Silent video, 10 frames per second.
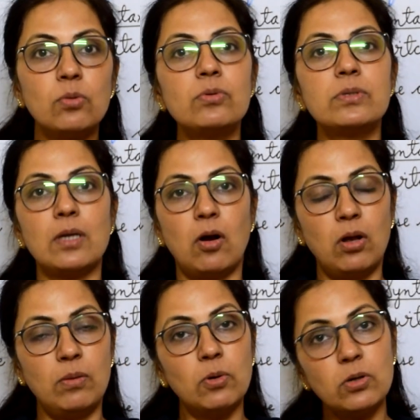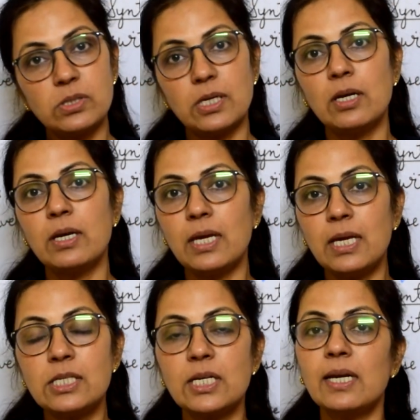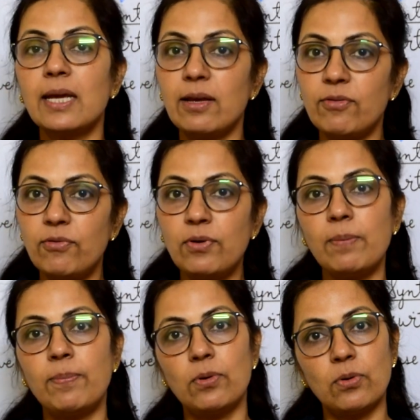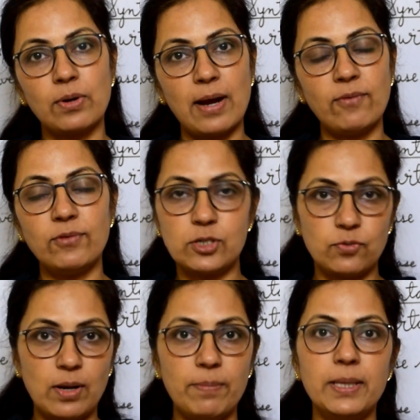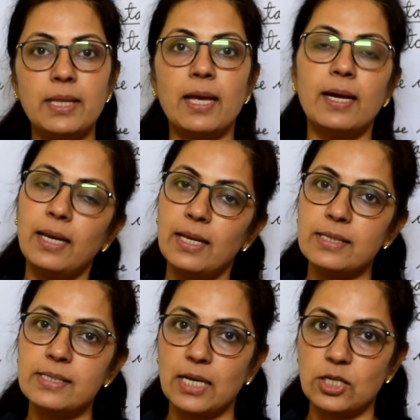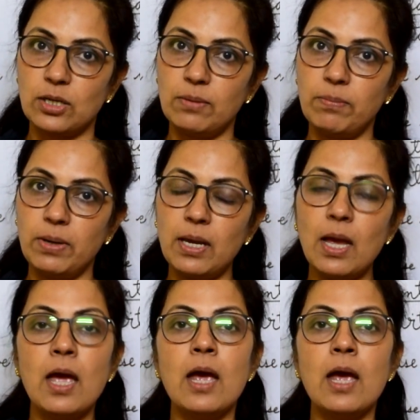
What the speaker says: used almost in each and every program which will be there in section B.